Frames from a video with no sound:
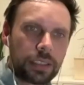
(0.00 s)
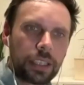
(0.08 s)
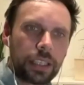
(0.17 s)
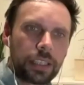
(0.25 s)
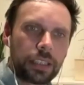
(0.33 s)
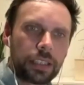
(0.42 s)

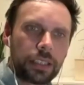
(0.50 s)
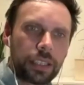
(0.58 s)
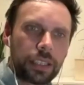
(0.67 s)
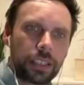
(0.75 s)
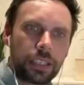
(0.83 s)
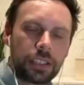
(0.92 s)

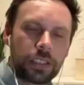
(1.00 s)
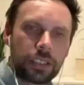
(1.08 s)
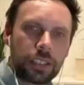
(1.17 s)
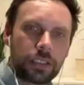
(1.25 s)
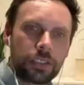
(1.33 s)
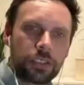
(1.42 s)

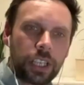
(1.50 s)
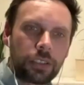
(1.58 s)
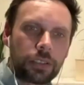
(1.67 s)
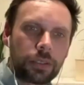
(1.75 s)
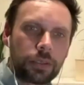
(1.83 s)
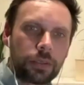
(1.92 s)
in
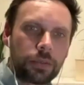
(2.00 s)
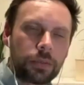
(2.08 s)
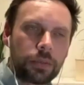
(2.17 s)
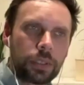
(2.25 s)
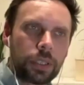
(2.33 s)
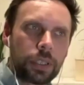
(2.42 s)
general
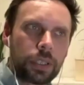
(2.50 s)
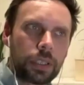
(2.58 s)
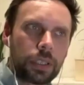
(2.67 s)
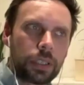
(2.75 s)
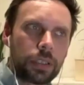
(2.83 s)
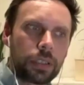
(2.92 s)

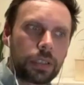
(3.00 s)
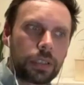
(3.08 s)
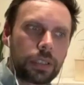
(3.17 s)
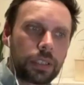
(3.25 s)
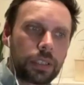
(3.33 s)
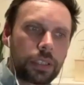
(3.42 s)

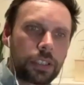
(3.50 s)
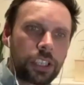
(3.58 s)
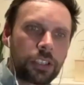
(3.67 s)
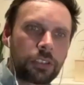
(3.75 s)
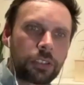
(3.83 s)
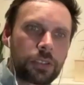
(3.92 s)
in
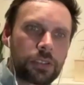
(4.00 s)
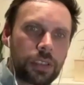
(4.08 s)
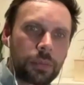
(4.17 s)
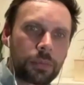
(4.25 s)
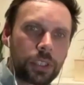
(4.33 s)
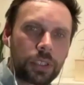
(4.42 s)
general
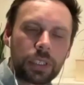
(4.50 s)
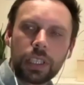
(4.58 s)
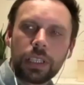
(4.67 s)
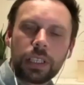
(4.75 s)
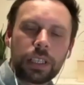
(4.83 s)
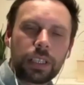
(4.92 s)
consumption.
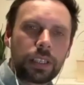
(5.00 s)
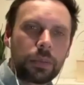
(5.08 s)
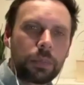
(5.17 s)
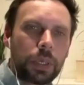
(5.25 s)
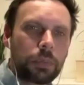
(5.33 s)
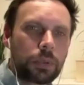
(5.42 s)
I think
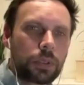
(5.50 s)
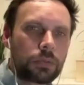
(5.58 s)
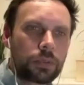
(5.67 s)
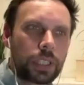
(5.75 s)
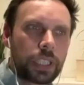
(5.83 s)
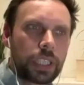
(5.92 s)
people don't
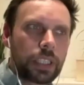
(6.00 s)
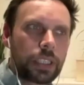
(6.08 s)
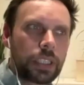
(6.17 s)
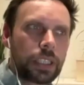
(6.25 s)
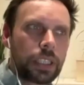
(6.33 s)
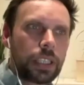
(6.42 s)
really.